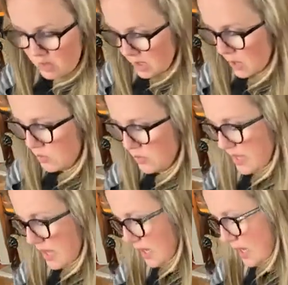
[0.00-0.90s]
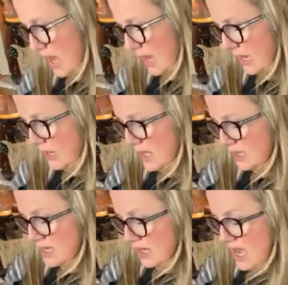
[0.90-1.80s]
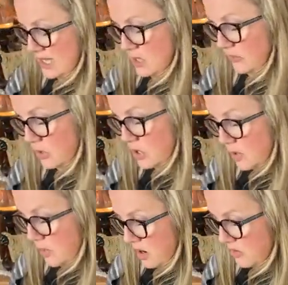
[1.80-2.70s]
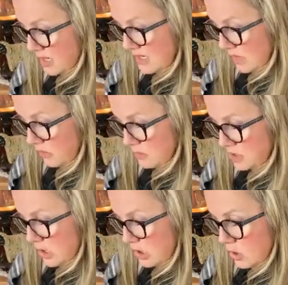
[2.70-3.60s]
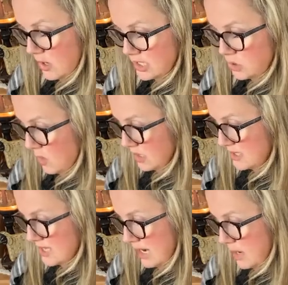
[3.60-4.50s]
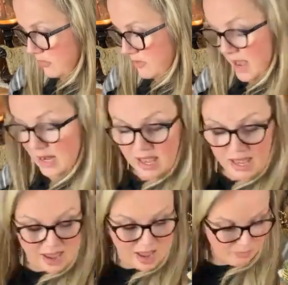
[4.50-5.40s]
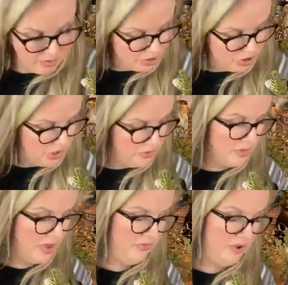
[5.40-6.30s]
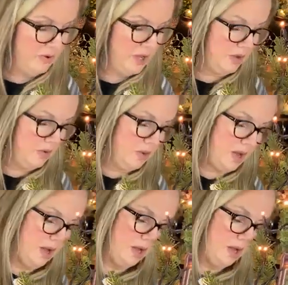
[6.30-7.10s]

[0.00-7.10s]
clothing and things like that. So if you're not a part of my Telegram channel, you guys will want to sign up for that. I'm going to show you that photo